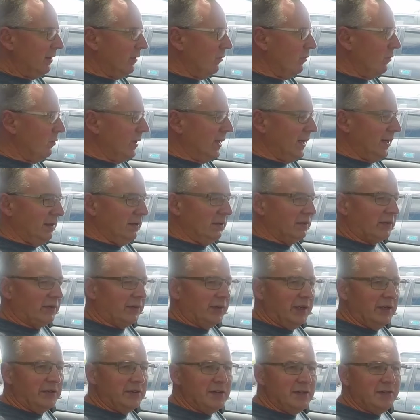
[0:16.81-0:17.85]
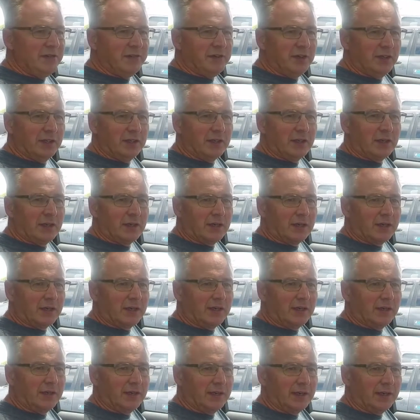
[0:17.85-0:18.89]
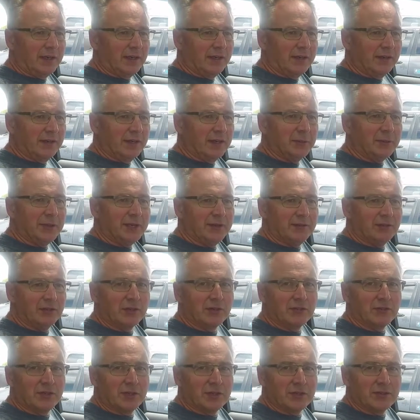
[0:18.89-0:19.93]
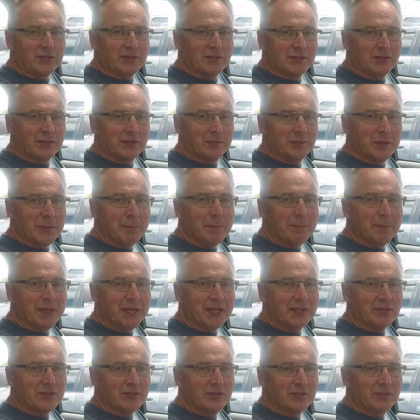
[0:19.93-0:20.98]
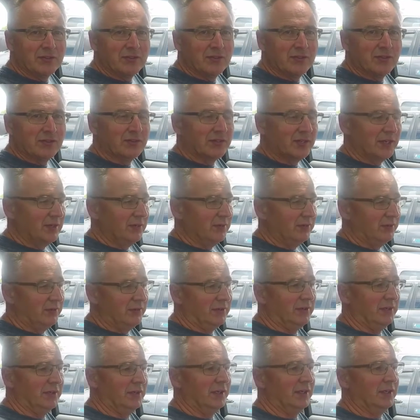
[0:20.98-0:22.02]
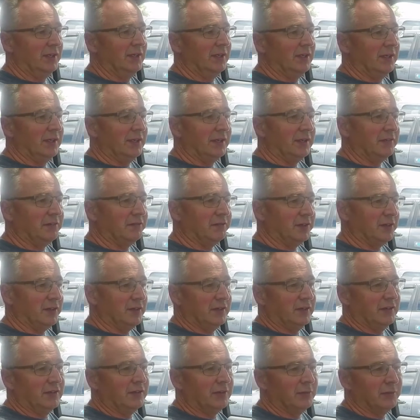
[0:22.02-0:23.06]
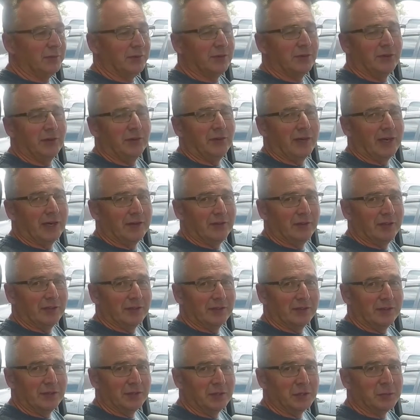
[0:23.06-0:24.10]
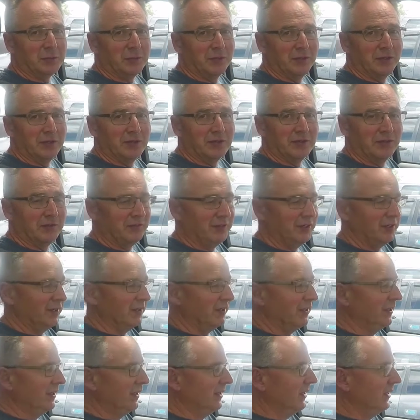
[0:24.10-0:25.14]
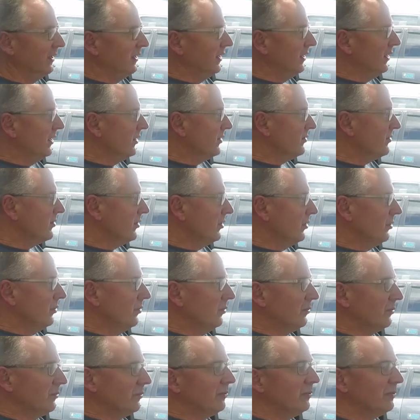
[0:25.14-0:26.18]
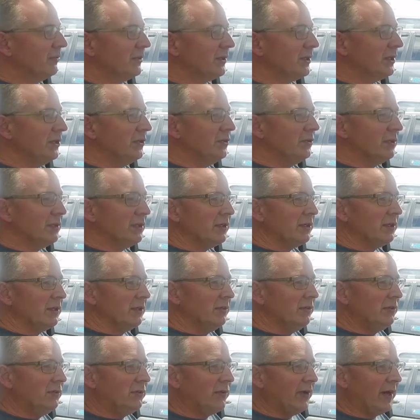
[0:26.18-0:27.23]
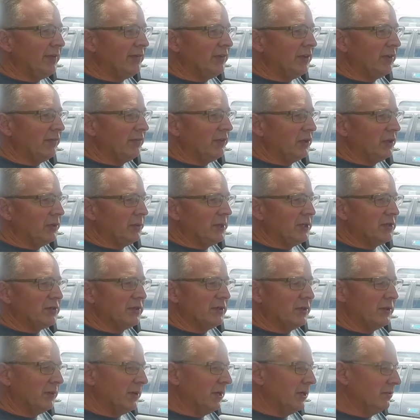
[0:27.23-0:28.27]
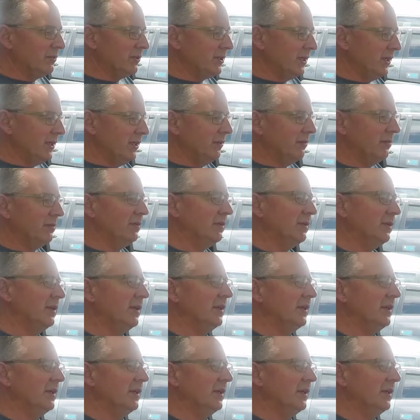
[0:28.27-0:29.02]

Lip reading: Wild, crazy, fun car, and now we have an exhaust system that matches the sound of fun with the driving experience of fun. So we're going to do a little driving evaluation around town.